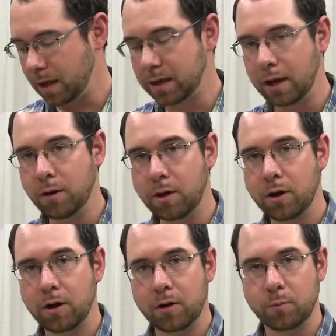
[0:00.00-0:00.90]
Now,
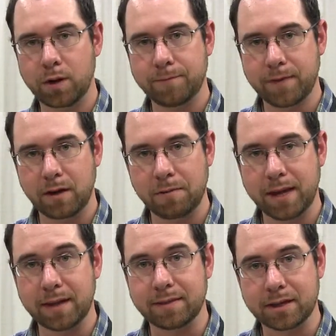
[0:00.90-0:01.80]
we found
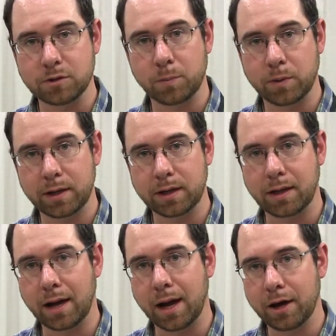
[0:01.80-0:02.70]
that this will put
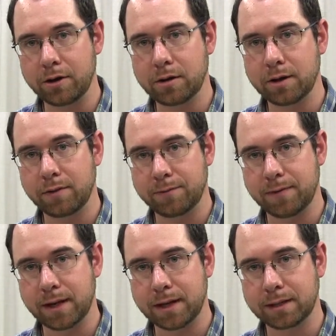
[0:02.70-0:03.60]
100 of the
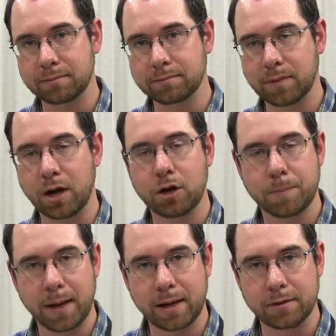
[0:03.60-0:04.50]
fine,
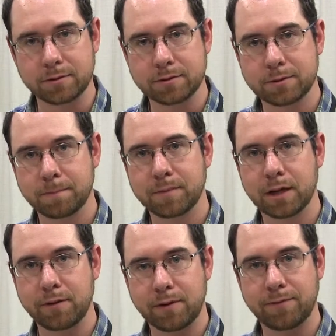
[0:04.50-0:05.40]
100 pounds
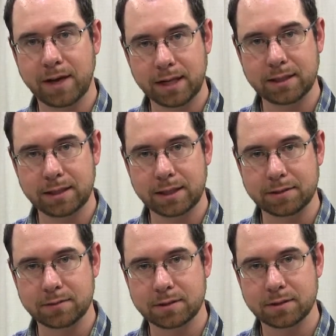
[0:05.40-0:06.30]
of the fine
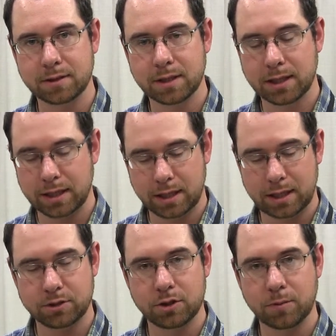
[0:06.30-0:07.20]
leaves
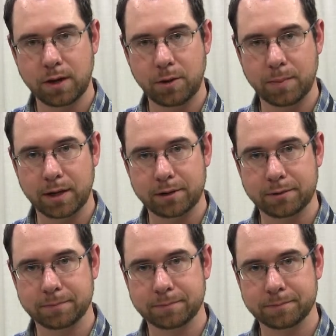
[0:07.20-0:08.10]
into the round baler.
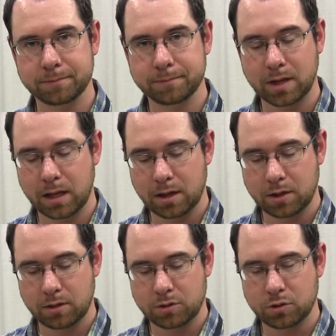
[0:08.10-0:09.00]

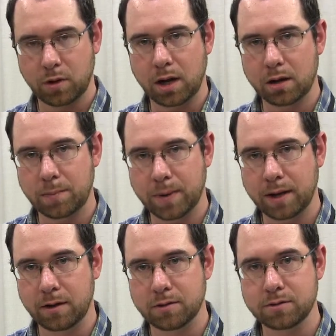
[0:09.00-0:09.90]
So 100
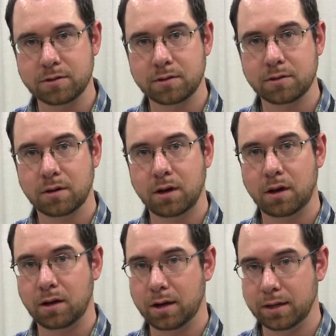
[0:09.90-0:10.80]
pounds
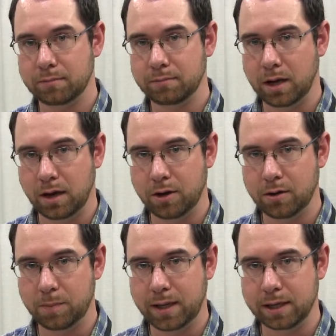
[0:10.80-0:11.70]
on
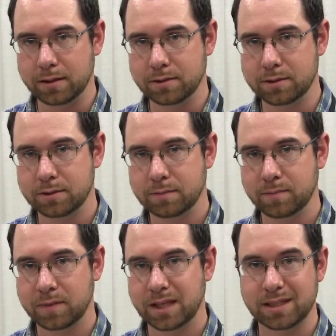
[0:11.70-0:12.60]
100 bales
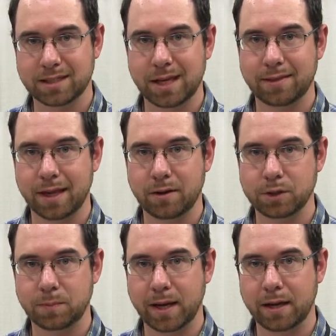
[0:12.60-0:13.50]
is 10,000
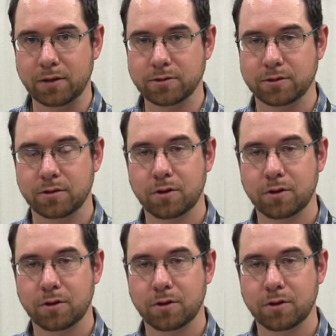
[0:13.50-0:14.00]
pounds